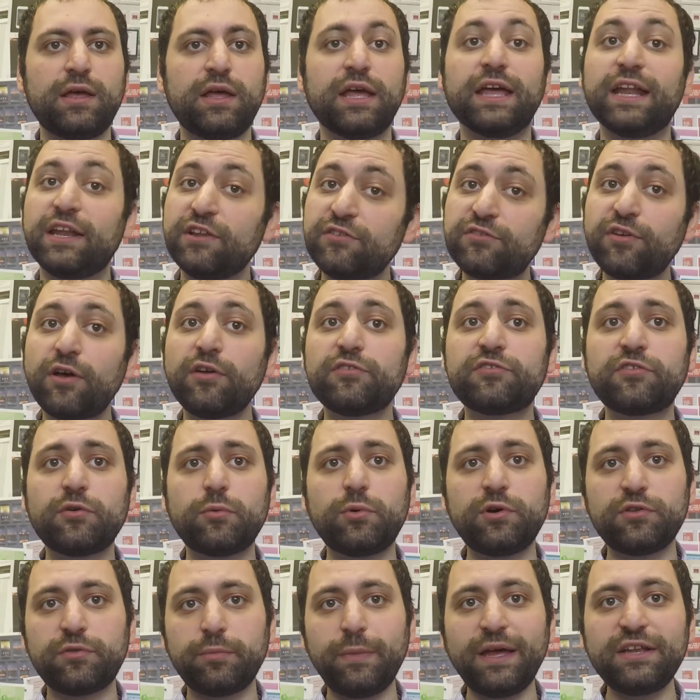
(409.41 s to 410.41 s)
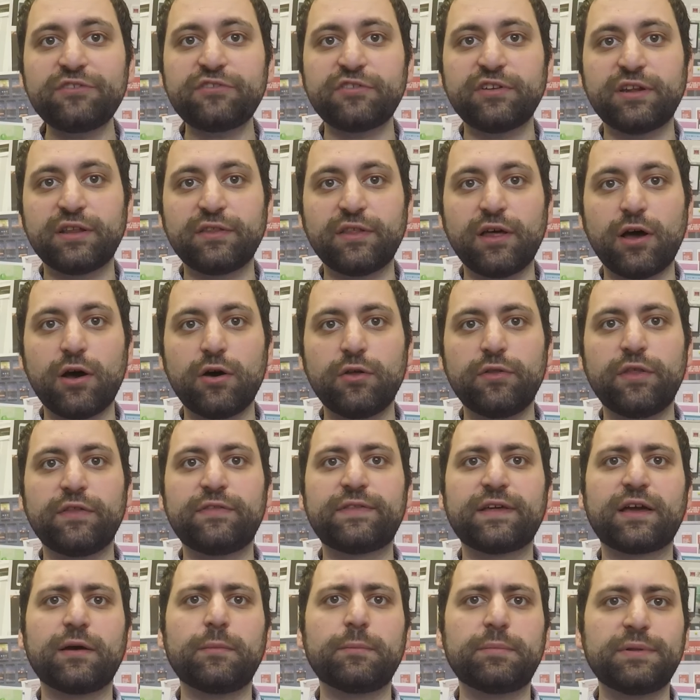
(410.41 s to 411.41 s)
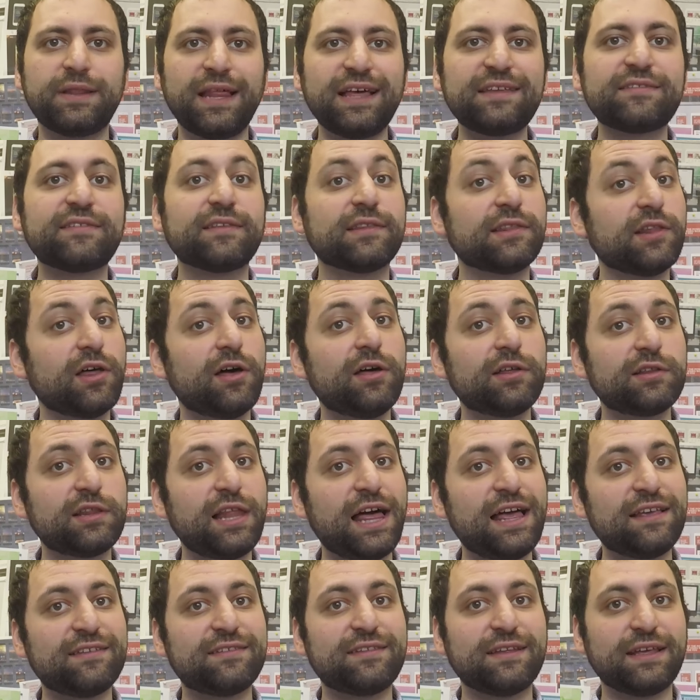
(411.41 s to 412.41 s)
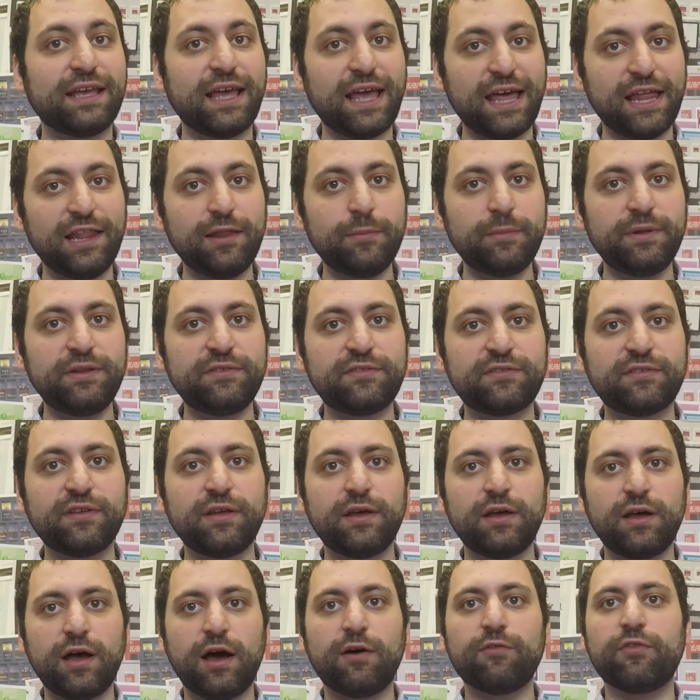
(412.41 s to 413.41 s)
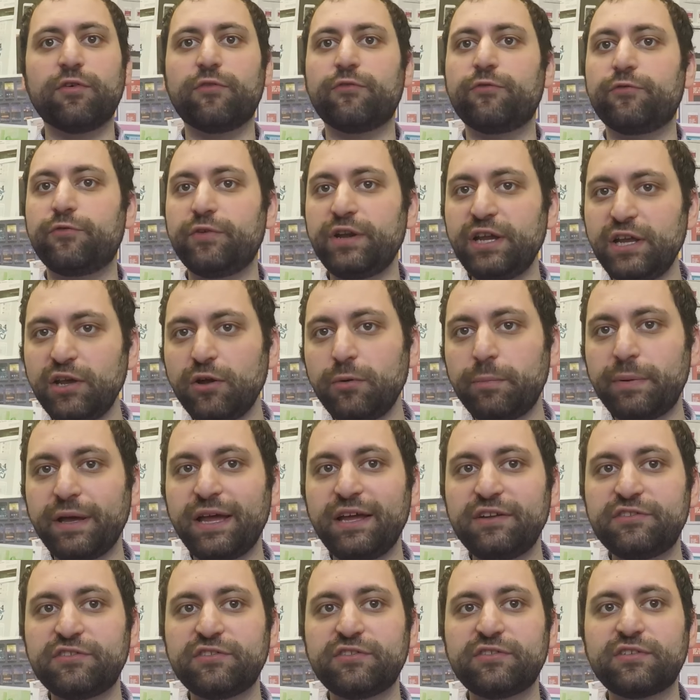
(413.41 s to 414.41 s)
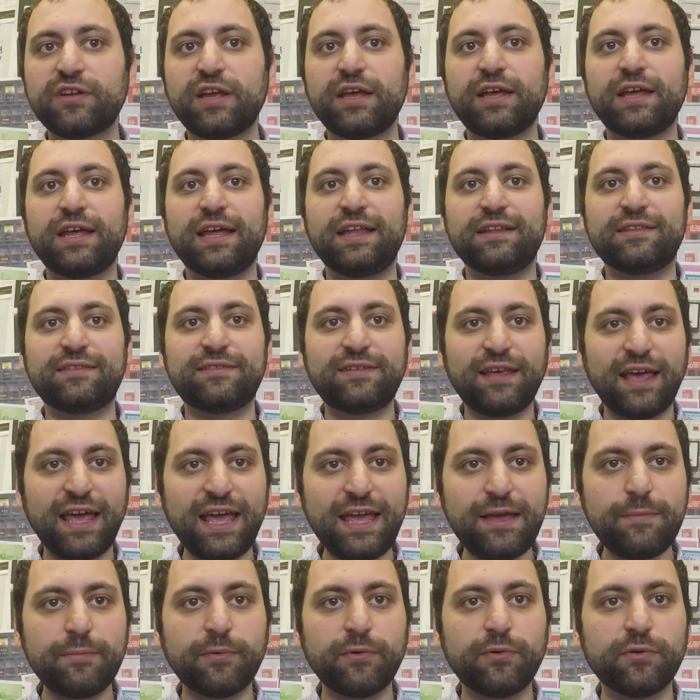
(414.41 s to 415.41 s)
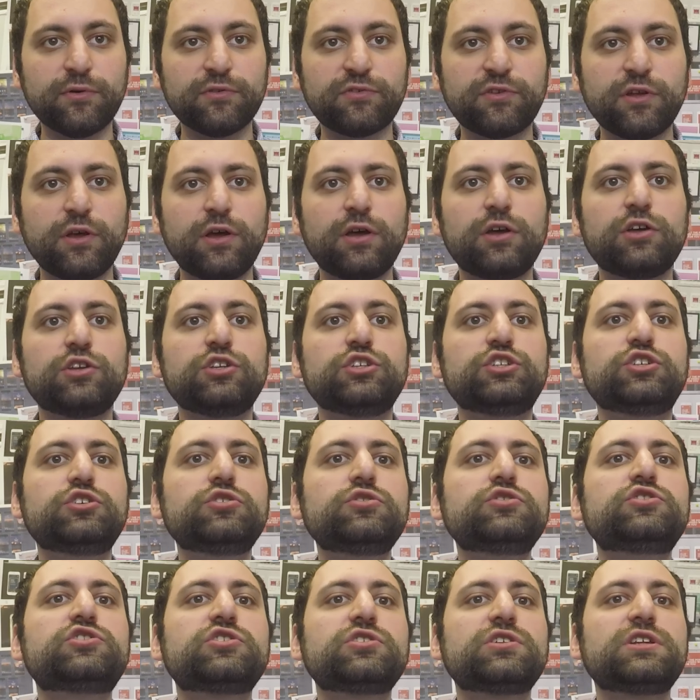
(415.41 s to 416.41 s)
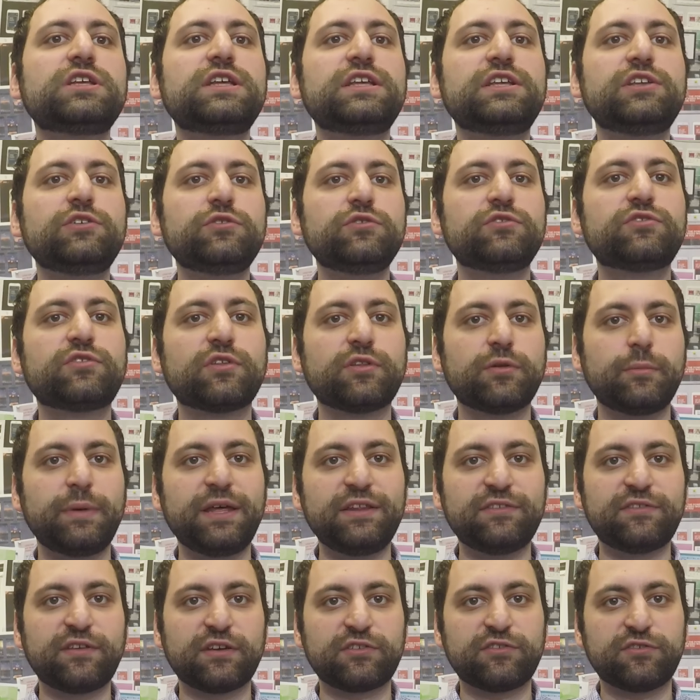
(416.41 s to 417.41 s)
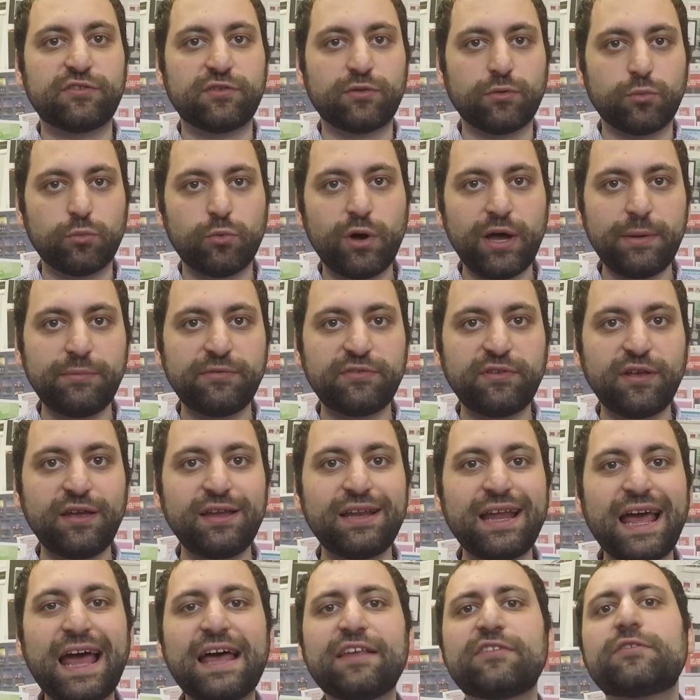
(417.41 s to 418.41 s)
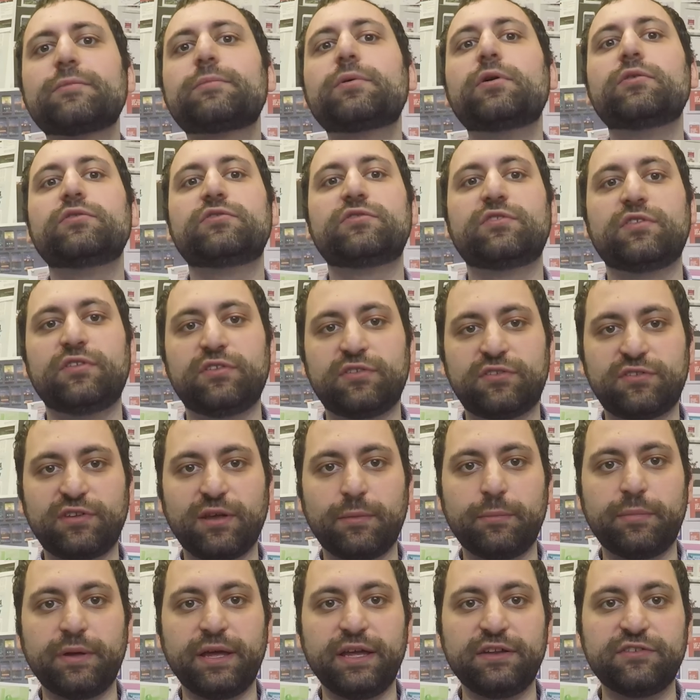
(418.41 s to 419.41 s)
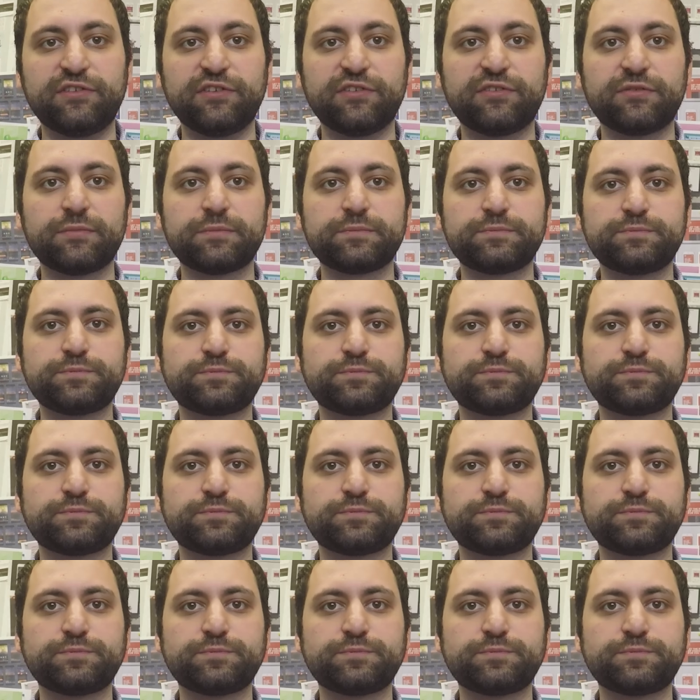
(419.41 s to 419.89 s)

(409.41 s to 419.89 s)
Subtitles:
It is also worth mentioning, though, that the complex and long-lasting elements of the video pages and tables usually used on the main sections of the website as opposed to the subpages.